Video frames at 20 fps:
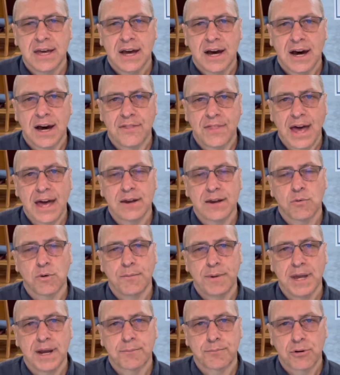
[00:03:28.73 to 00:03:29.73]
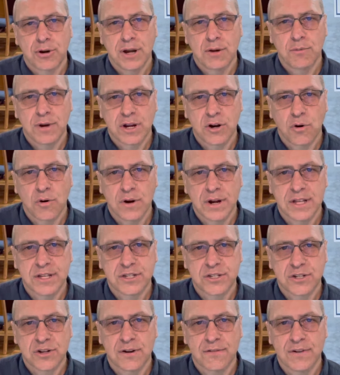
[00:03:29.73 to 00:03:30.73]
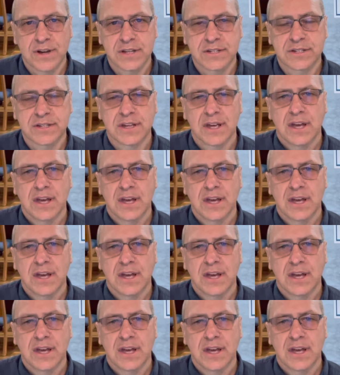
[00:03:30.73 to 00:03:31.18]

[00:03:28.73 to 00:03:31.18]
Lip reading: That will be a pre-recorded service.